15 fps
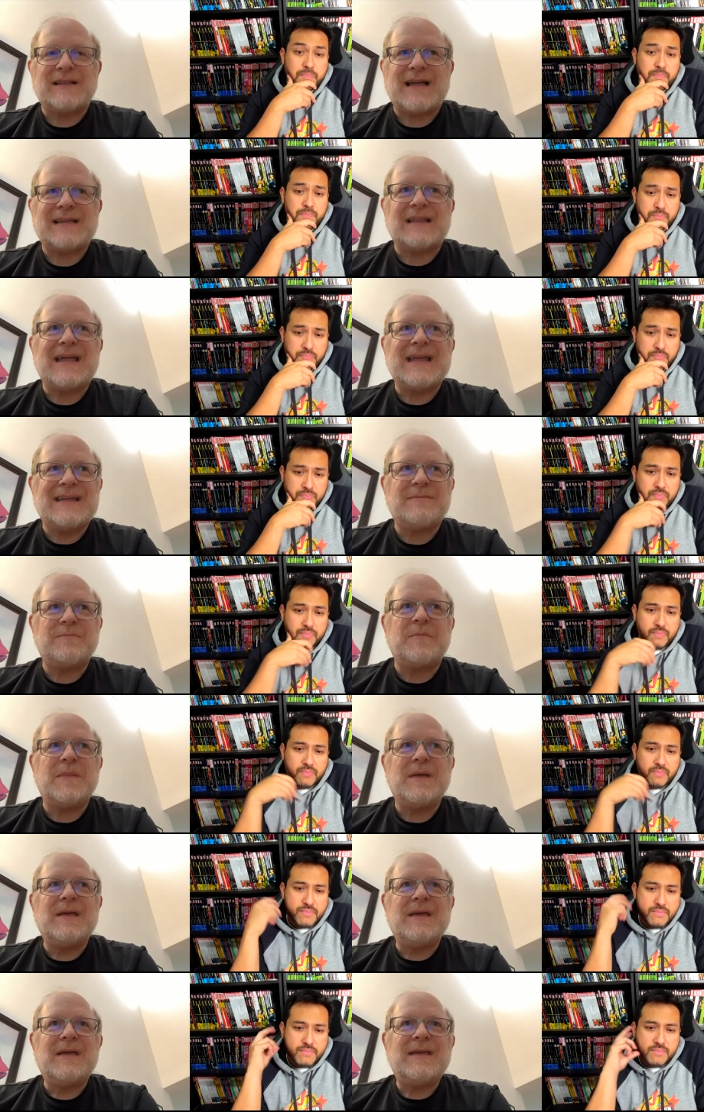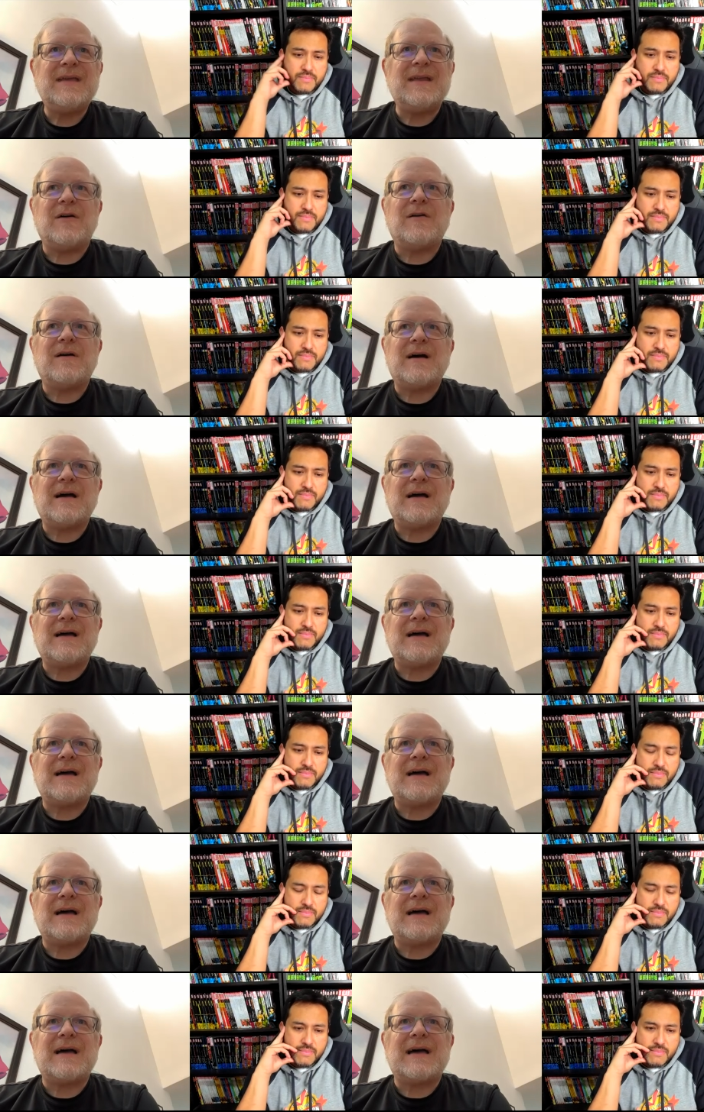Speaker 1: I, I like, you know, I,
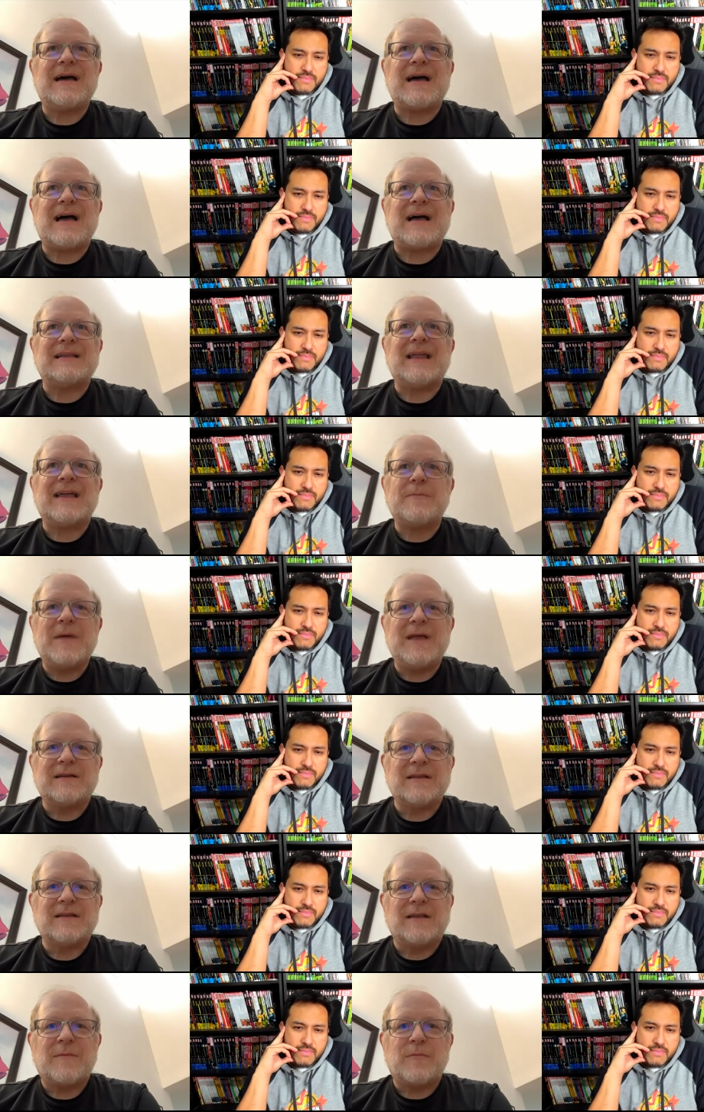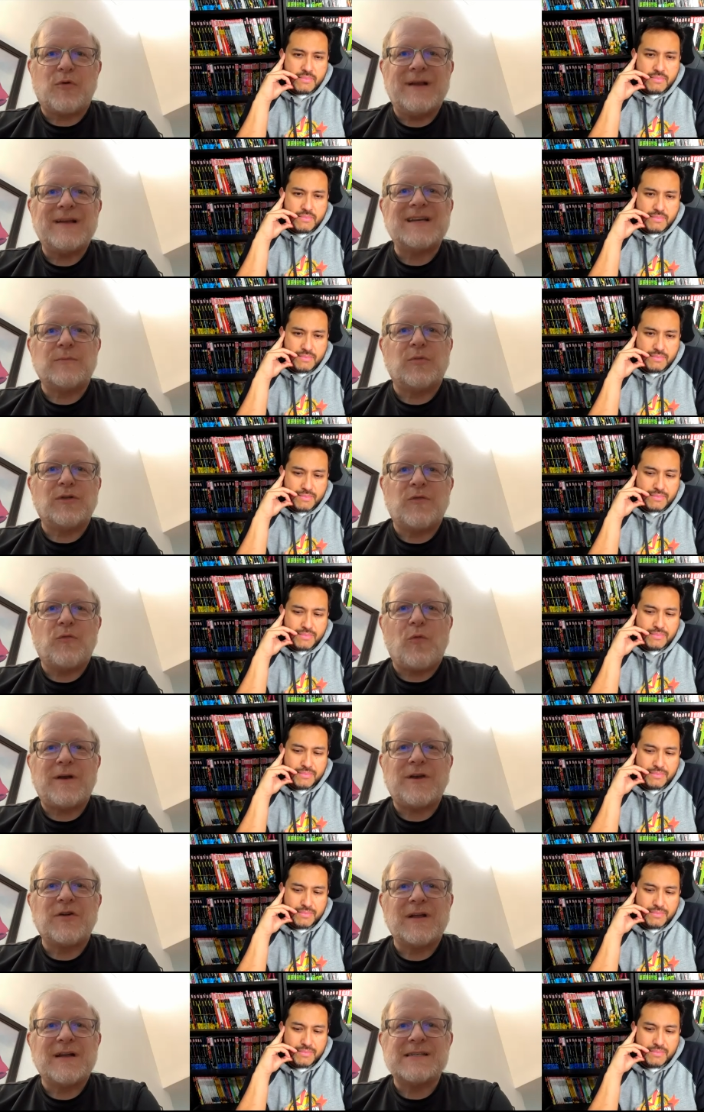I like being a little unpredictable in what
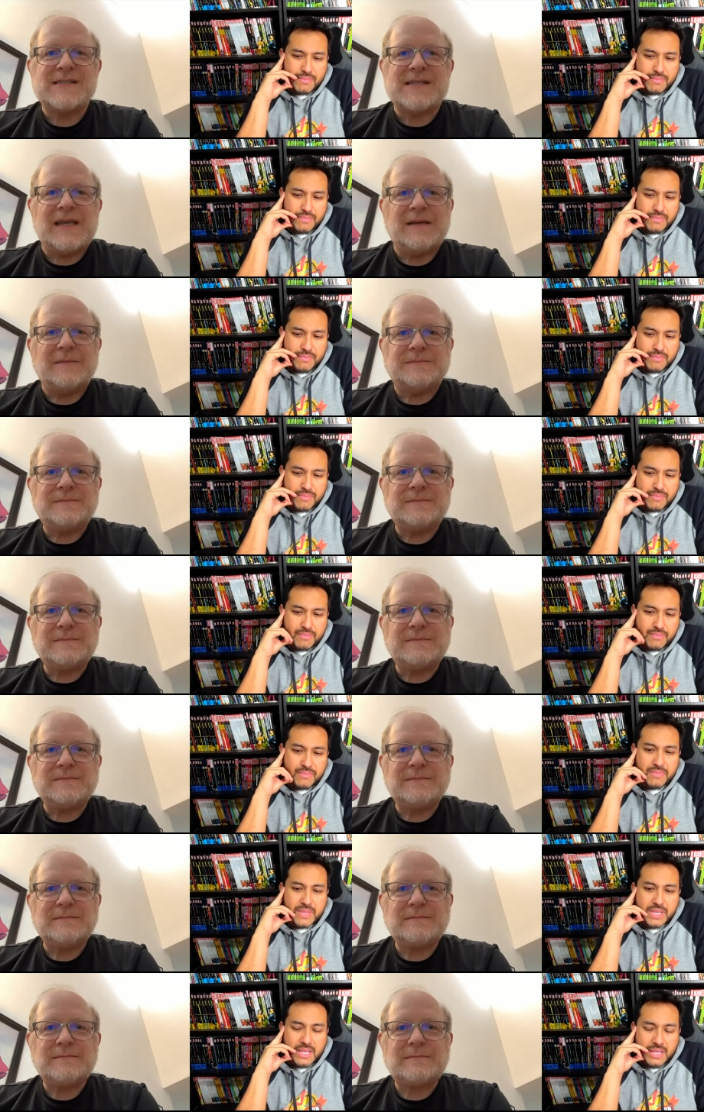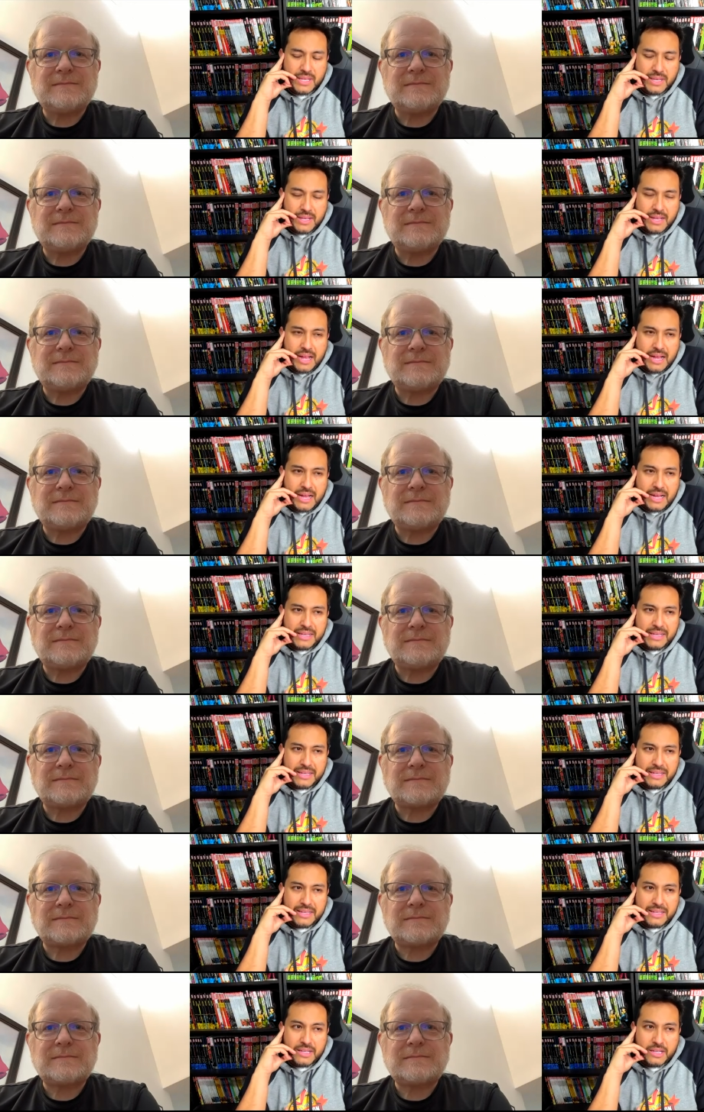you're going to see.
Speaker 2: I...
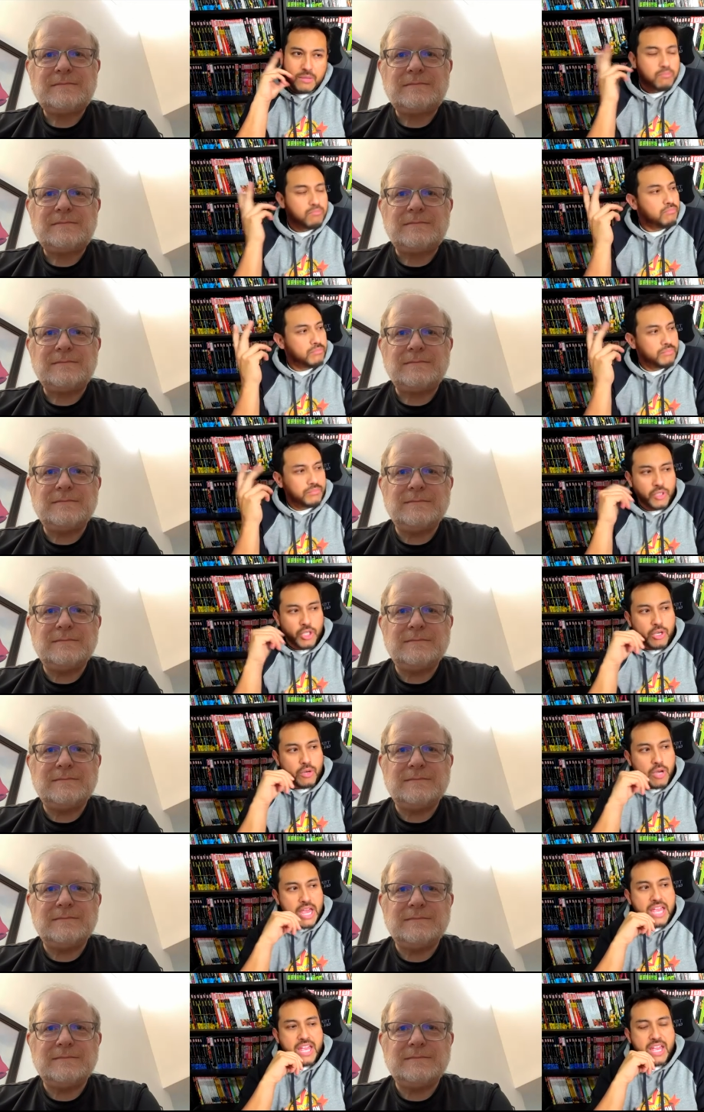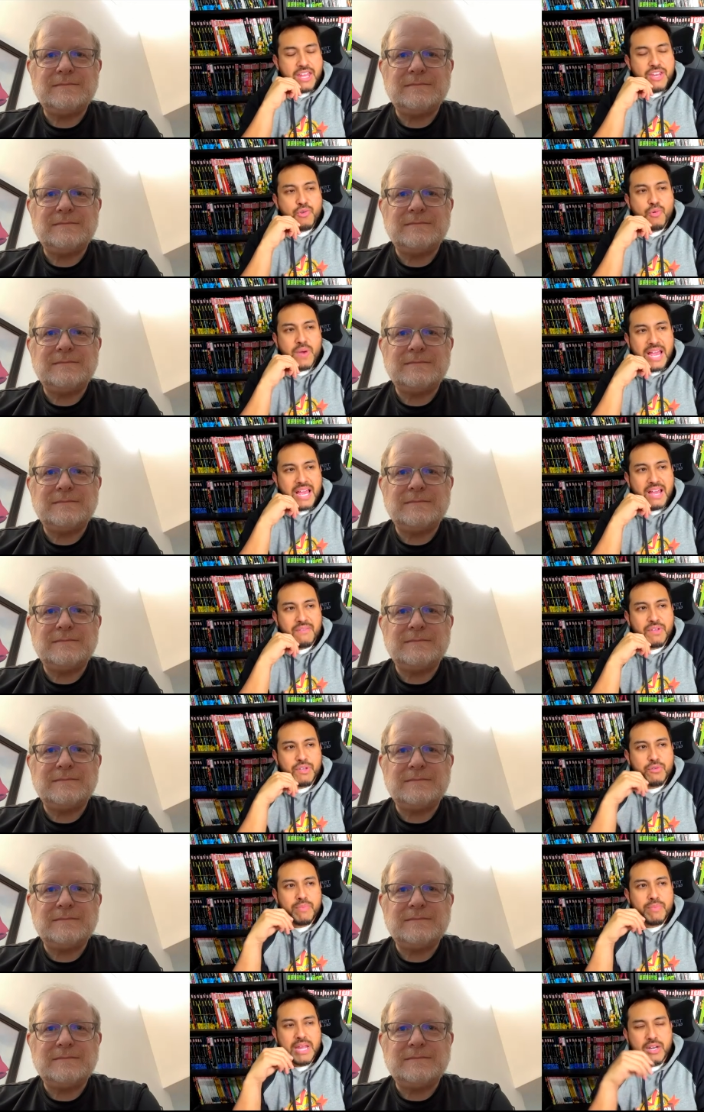And you have, and you
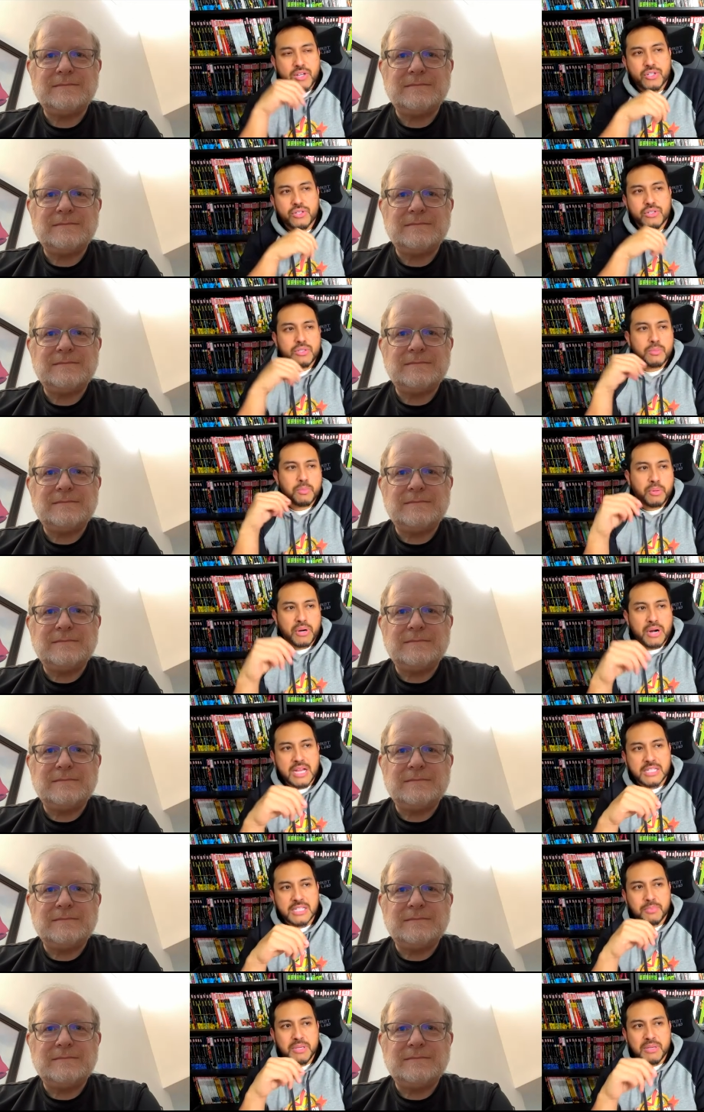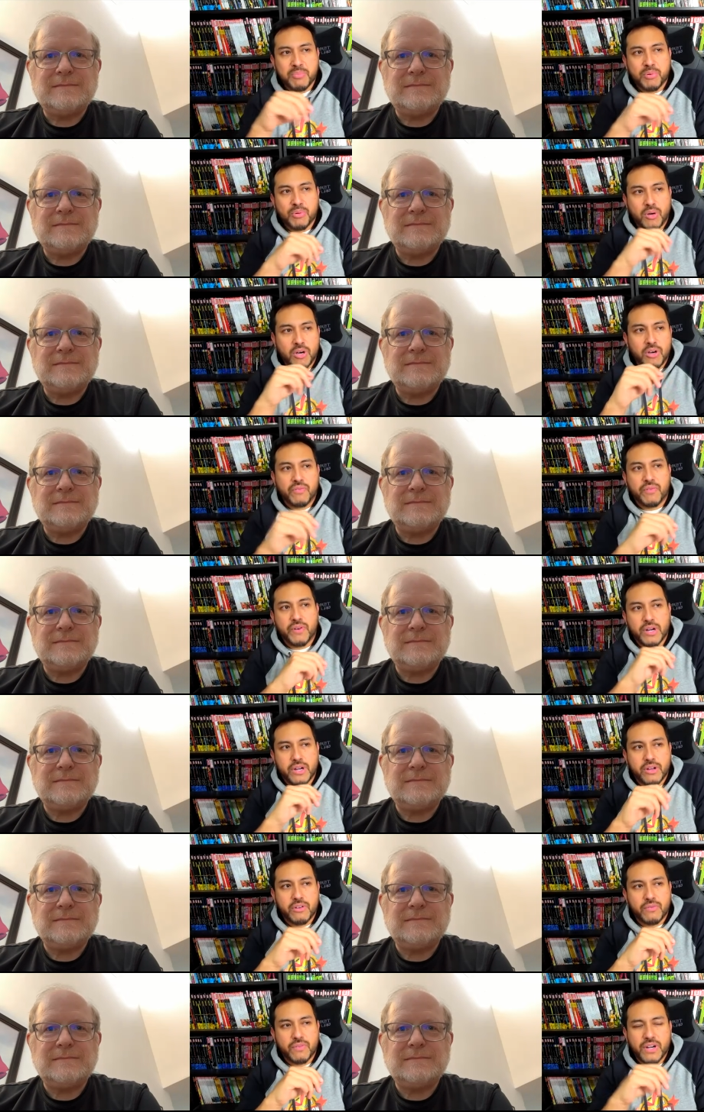manage to surprise people over and
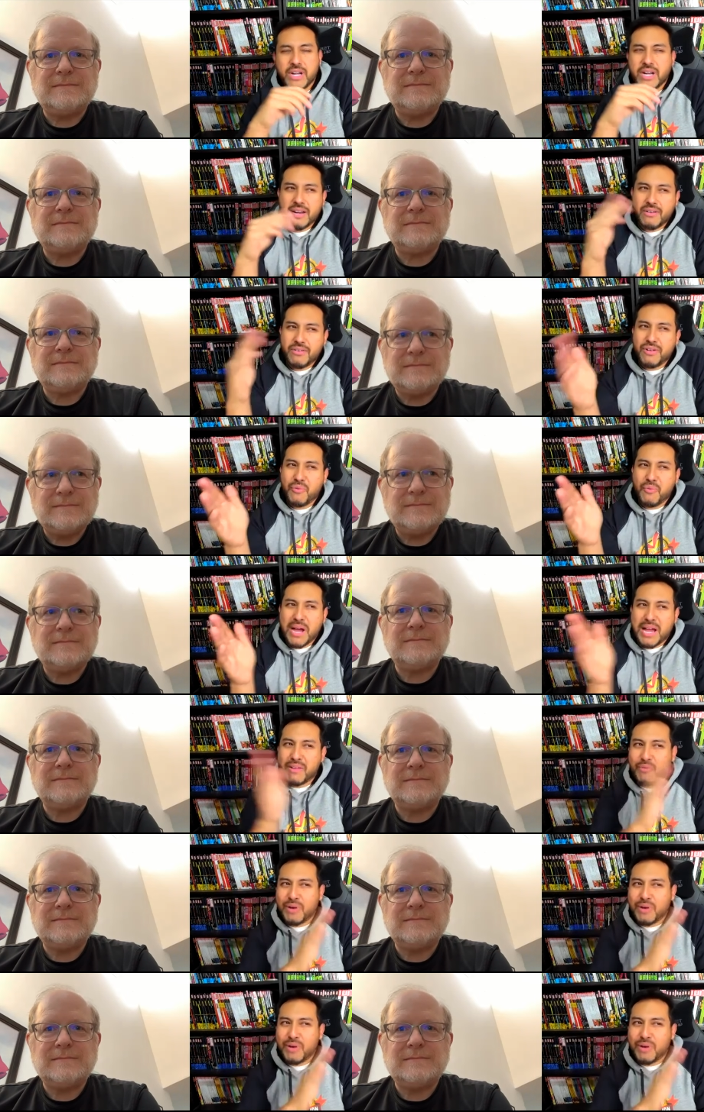over. And I don't know why, why